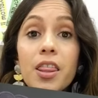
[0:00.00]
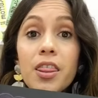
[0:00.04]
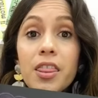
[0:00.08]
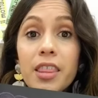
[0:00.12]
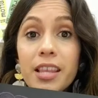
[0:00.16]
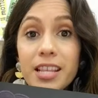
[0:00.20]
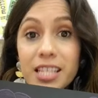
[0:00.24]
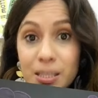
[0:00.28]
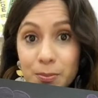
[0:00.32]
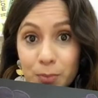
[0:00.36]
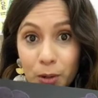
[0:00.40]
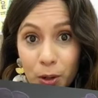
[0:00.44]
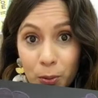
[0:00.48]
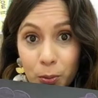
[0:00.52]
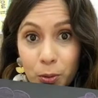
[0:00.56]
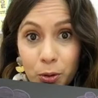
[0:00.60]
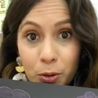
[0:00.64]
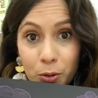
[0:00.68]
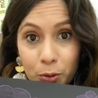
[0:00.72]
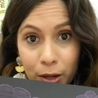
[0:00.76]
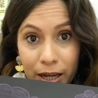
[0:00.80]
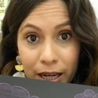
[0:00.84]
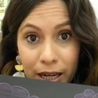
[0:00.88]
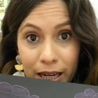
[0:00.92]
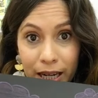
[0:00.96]
this purple
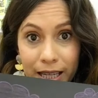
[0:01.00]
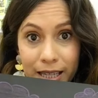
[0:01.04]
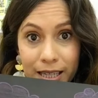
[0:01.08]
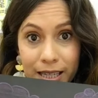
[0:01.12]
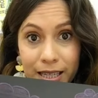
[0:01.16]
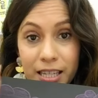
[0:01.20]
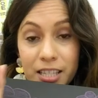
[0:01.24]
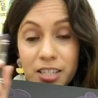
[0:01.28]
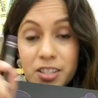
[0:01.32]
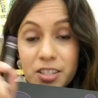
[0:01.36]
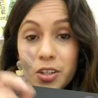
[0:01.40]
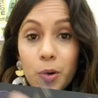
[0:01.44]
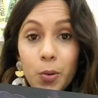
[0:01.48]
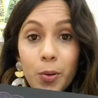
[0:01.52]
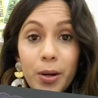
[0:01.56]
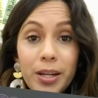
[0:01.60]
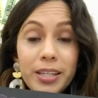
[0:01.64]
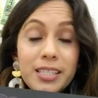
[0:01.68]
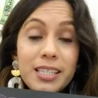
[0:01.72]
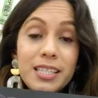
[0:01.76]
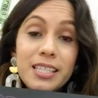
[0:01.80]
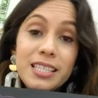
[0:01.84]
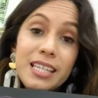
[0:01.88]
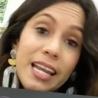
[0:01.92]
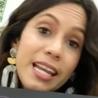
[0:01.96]
crayon is going
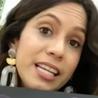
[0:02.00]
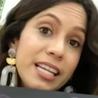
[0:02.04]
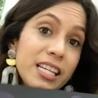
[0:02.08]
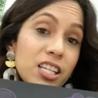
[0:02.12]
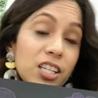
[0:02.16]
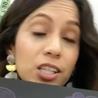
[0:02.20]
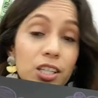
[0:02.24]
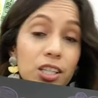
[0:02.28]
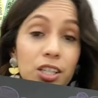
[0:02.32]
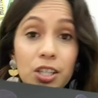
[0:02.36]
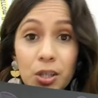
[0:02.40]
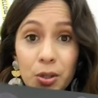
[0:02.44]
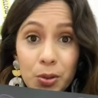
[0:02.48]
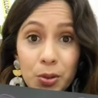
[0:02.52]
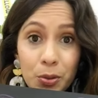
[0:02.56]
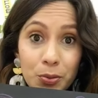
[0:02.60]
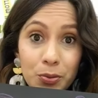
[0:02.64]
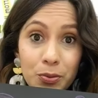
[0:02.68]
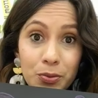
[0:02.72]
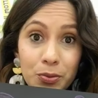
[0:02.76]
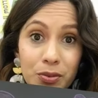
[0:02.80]
to take you.